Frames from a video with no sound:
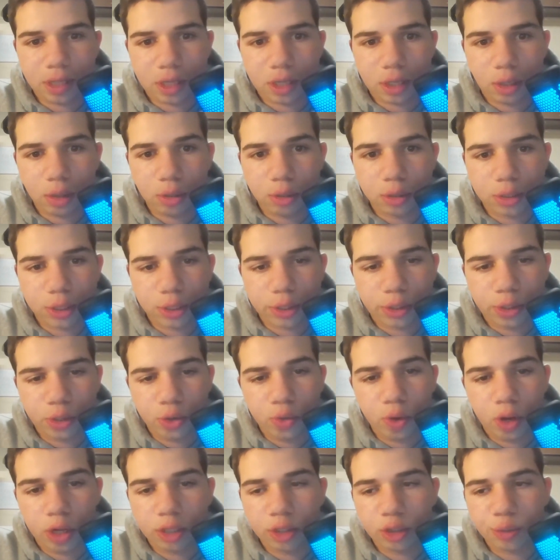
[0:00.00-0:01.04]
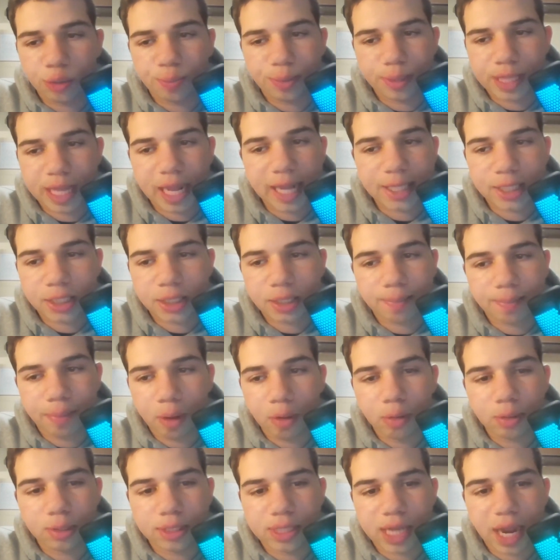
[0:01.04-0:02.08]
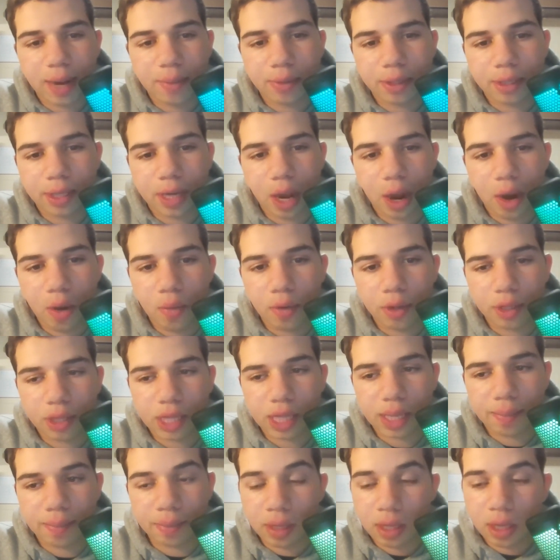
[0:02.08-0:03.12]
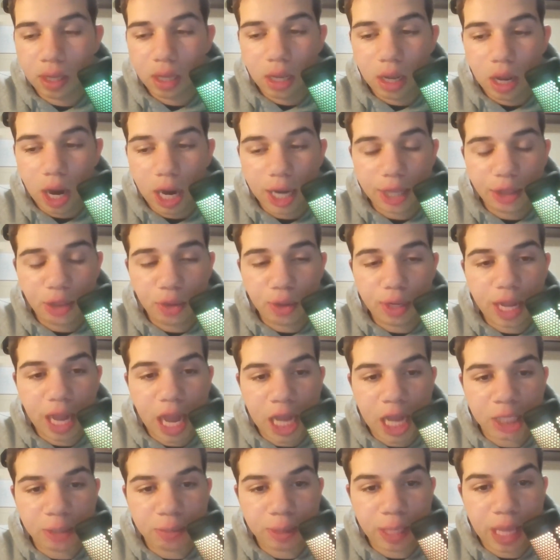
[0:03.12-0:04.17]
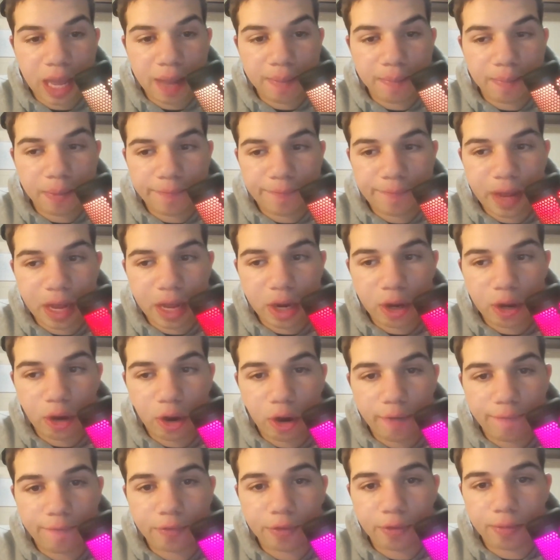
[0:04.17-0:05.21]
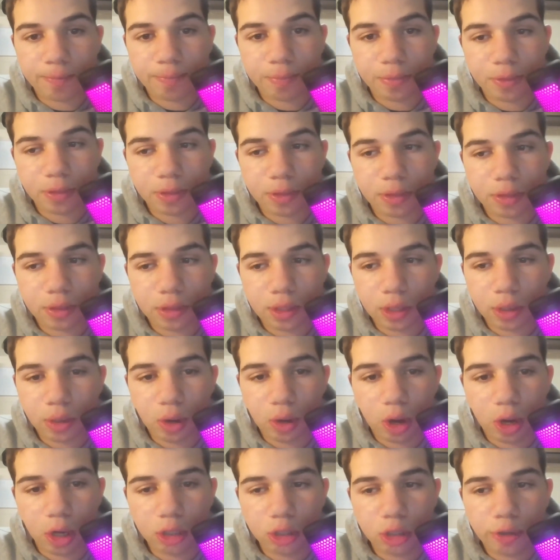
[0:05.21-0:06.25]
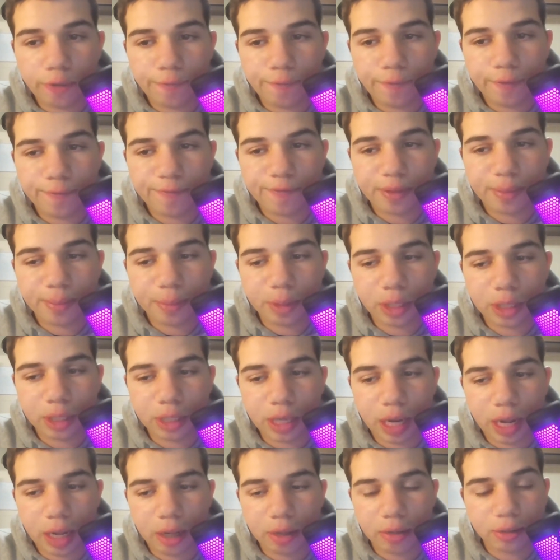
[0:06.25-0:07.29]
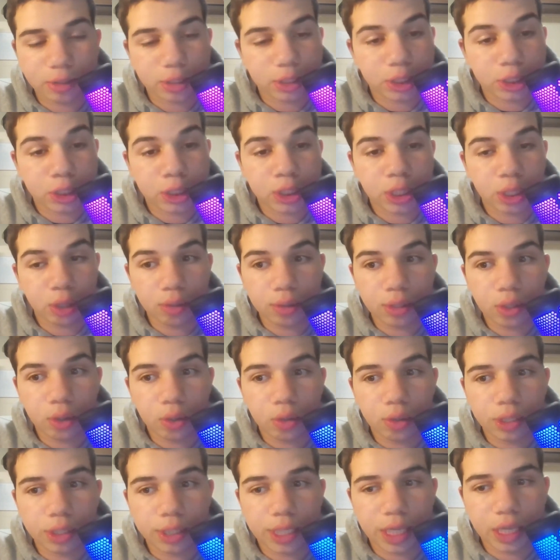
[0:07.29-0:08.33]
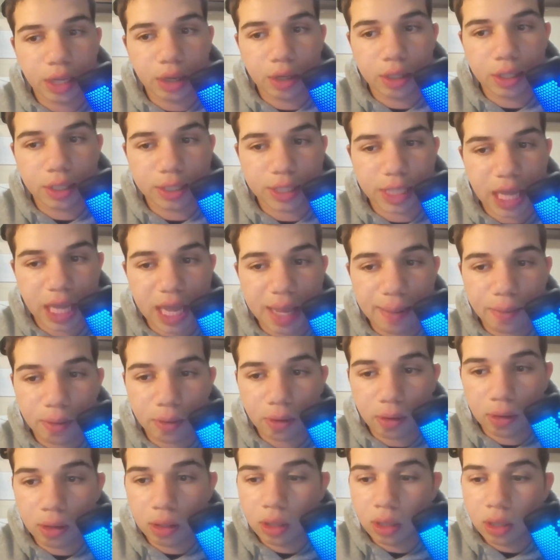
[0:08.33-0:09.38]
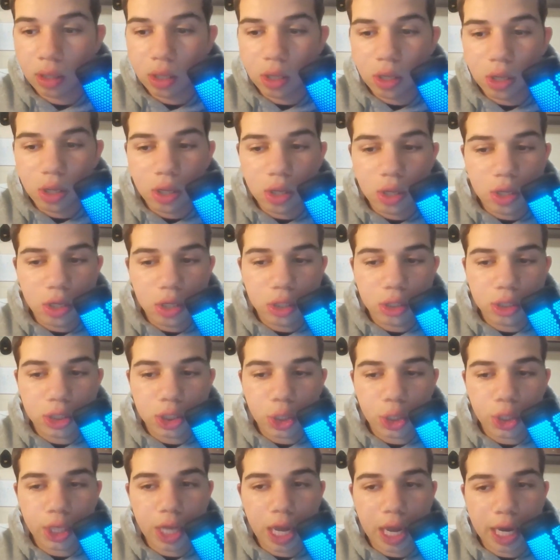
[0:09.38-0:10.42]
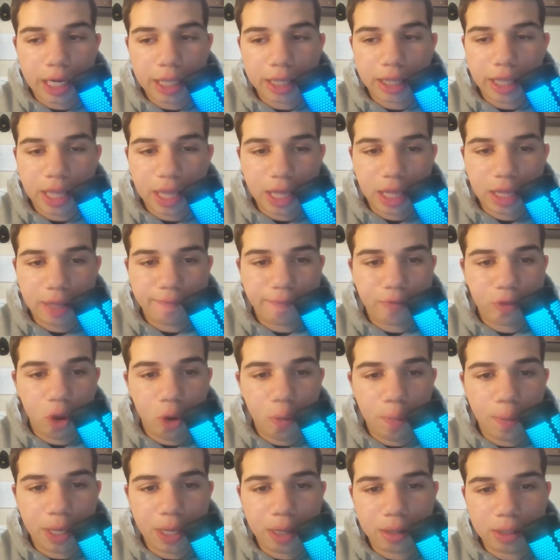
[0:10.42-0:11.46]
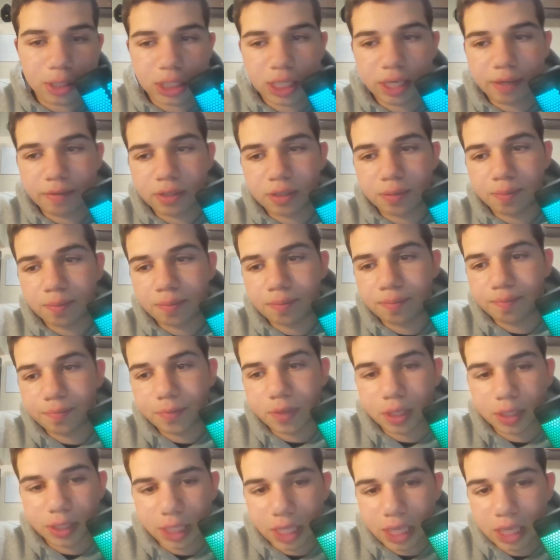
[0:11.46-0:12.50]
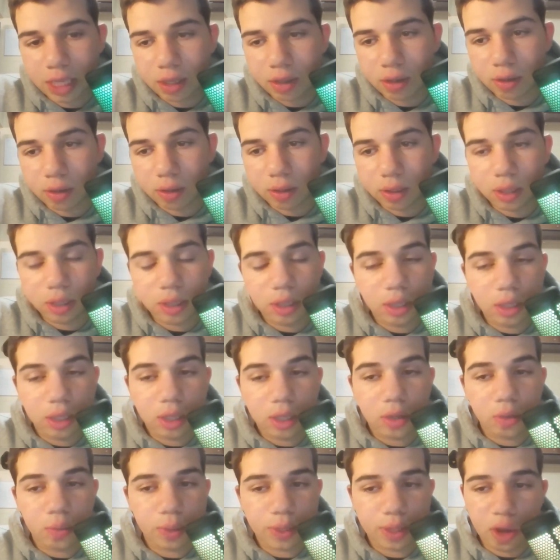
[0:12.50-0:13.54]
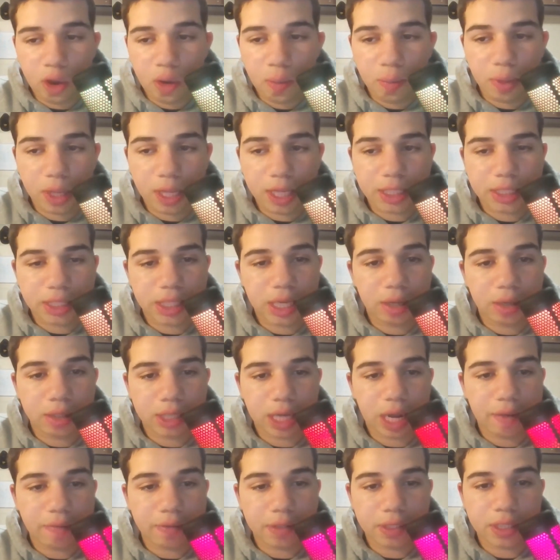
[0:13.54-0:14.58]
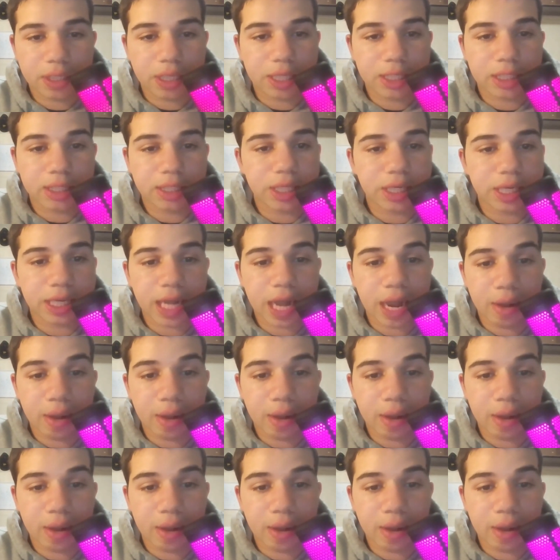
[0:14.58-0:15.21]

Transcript: close to 200, but that's the most I would go with him. I thought Cashman gave him a fair offer. $150 million. It's still the only deal on the table. So you got to think, if nobody else gives him a deal, we know Blake Snell is obviously not sitting